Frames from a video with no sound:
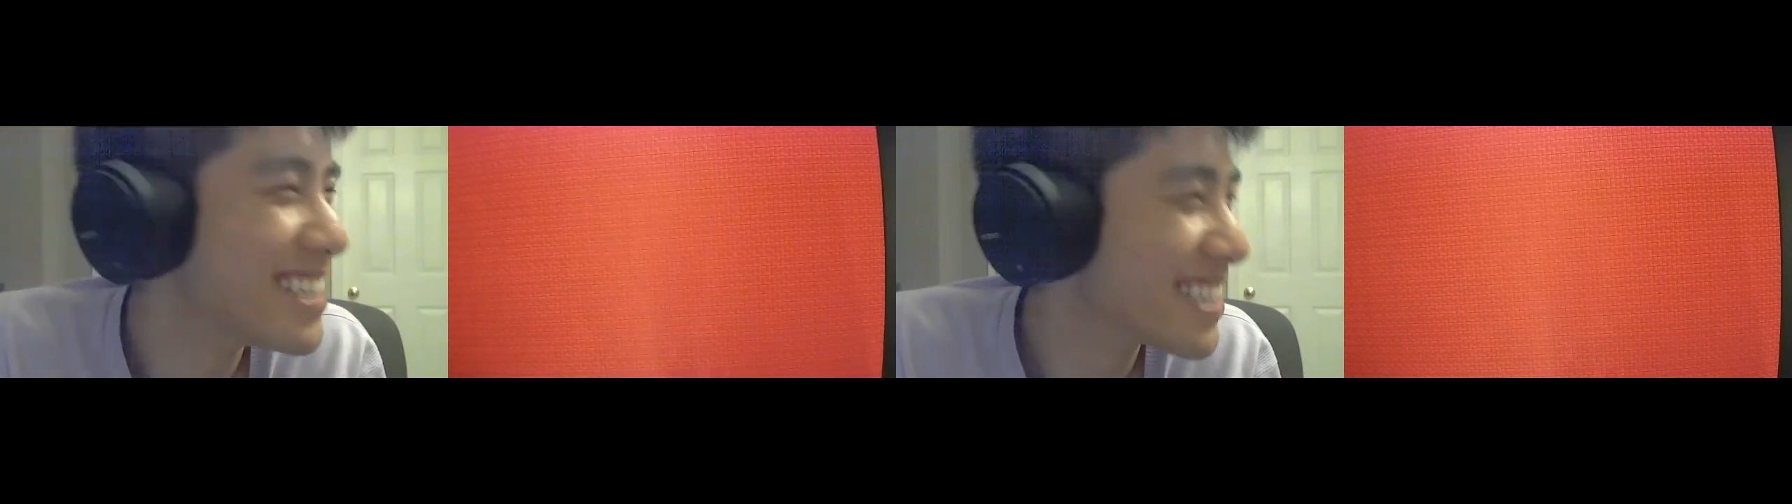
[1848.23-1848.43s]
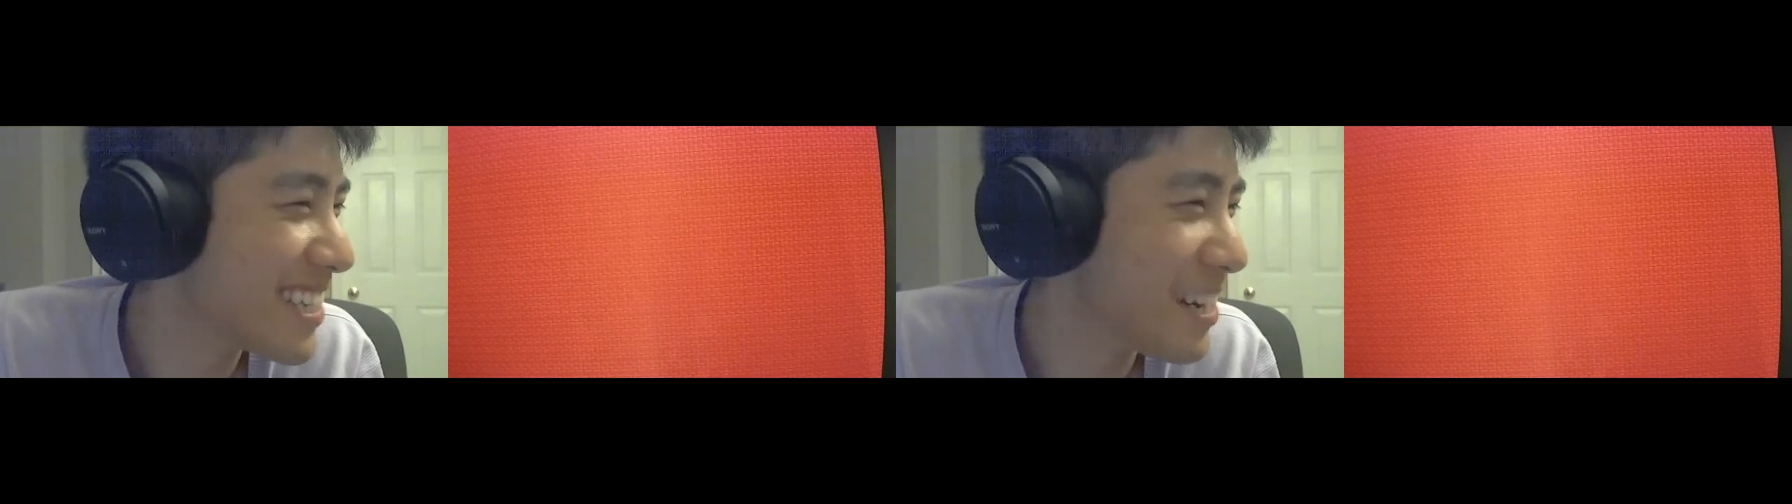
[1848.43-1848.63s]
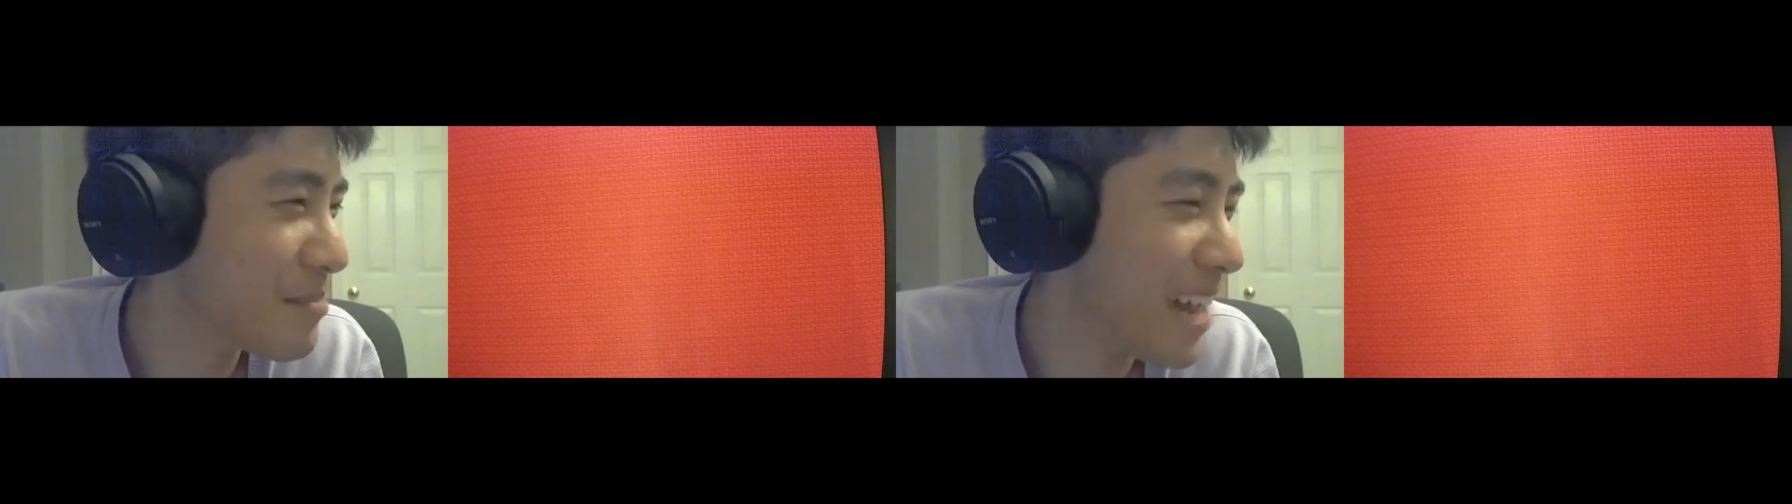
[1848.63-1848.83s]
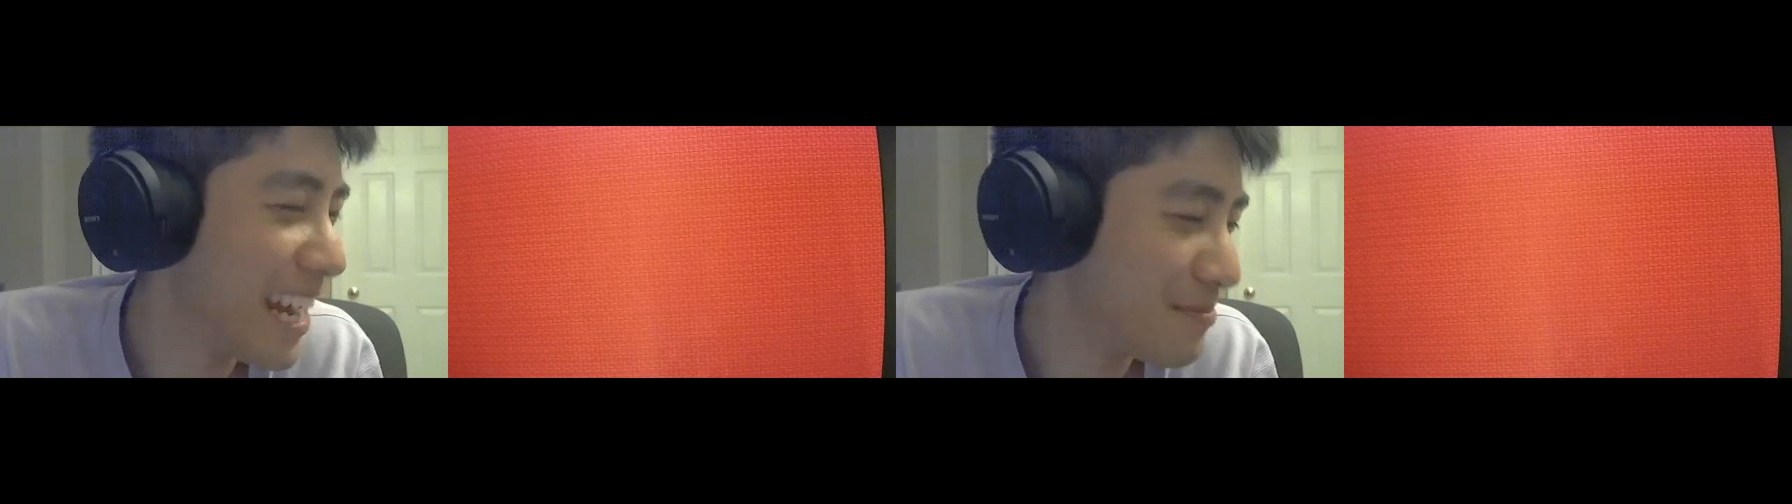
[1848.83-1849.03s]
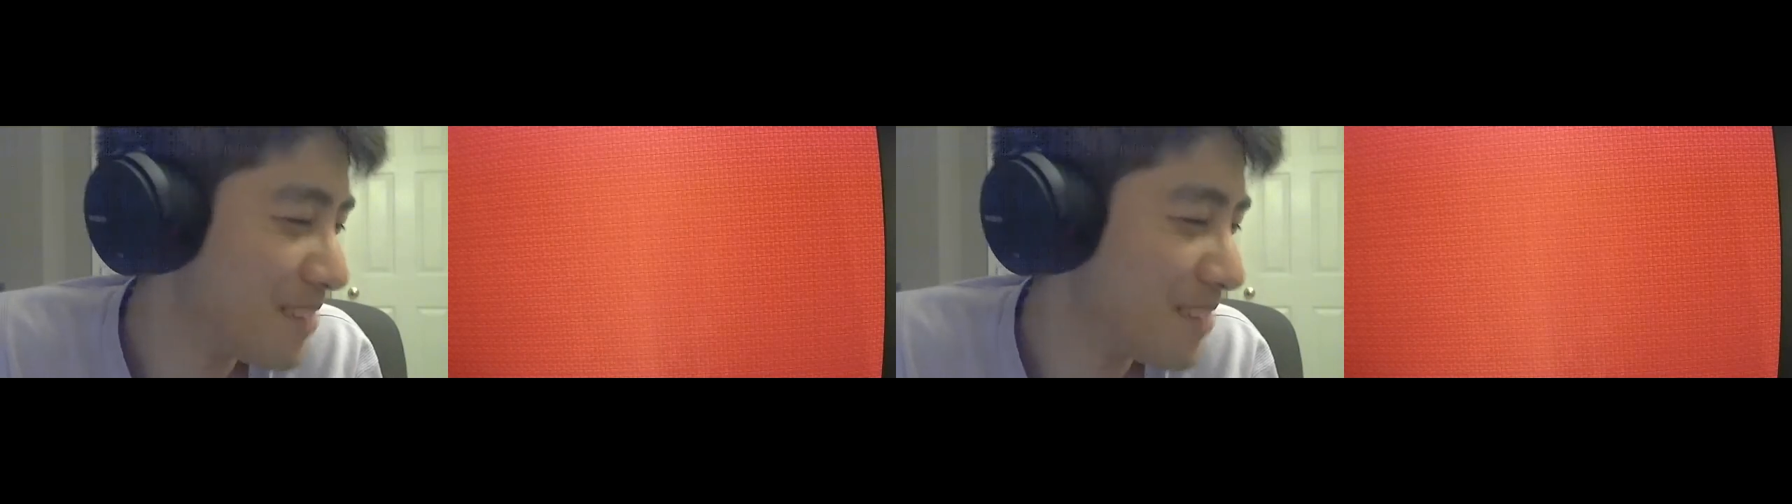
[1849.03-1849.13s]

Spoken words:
Come at me.